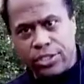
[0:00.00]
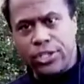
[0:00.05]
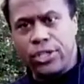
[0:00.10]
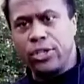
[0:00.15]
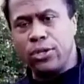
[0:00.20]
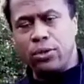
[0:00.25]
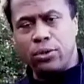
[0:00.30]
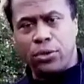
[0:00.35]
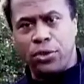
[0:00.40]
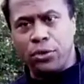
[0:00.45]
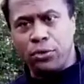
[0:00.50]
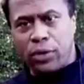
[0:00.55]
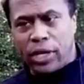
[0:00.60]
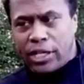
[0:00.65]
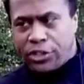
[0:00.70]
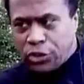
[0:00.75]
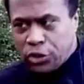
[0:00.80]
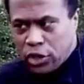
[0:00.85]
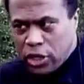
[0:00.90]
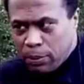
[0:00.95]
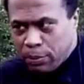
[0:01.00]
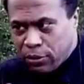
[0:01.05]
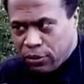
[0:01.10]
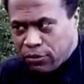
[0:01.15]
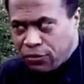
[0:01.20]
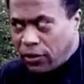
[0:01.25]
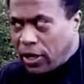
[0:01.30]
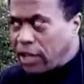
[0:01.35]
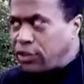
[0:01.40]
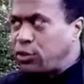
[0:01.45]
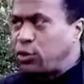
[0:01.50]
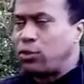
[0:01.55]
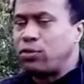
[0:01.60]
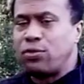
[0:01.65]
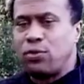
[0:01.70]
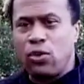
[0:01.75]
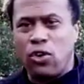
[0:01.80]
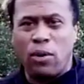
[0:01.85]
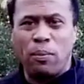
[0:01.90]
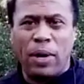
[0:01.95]
two, three, so you can perfect your
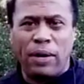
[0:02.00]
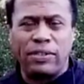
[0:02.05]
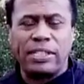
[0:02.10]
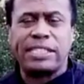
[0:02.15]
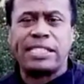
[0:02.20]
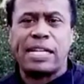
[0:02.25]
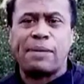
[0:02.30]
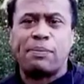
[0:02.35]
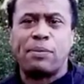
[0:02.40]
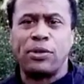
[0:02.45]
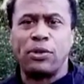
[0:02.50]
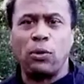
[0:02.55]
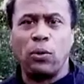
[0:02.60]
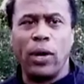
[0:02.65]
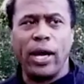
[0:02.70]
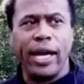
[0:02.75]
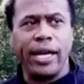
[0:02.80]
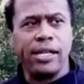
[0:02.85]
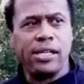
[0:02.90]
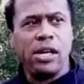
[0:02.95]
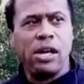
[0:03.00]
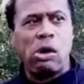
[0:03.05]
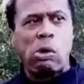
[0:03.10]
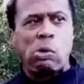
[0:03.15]
form every step of the way.